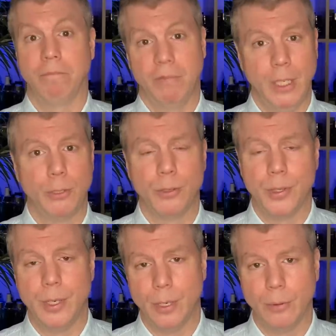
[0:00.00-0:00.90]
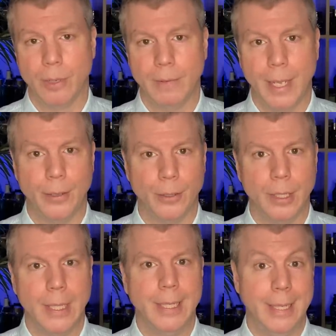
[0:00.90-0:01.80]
that features the note of leather